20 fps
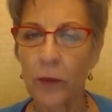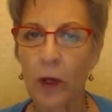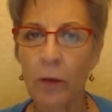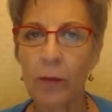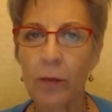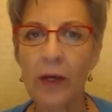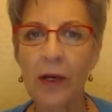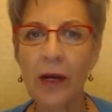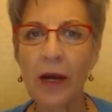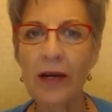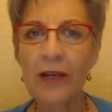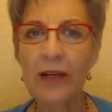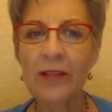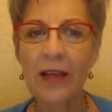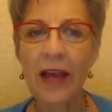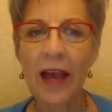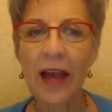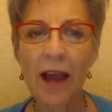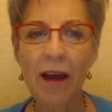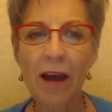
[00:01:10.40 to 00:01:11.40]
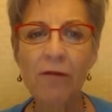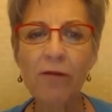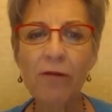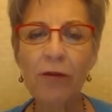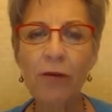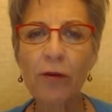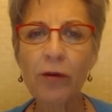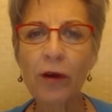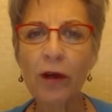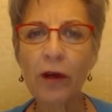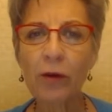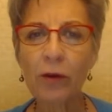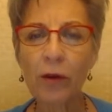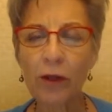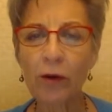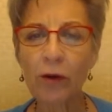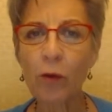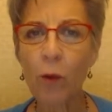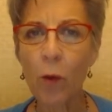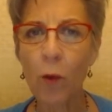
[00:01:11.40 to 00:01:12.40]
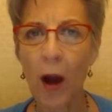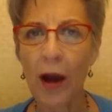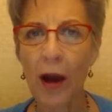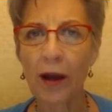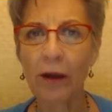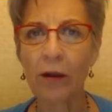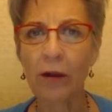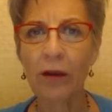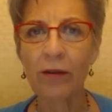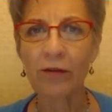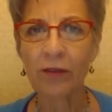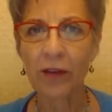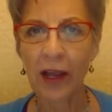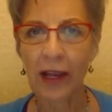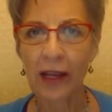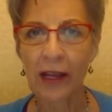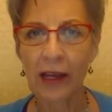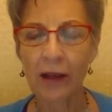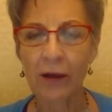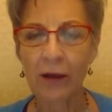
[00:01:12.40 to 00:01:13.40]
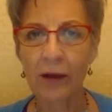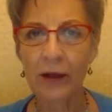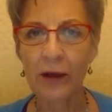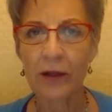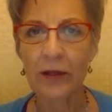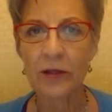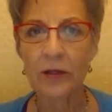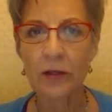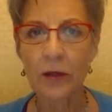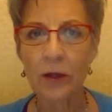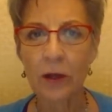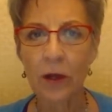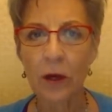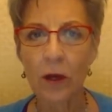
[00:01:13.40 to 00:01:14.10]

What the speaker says: because after a little while of taking this,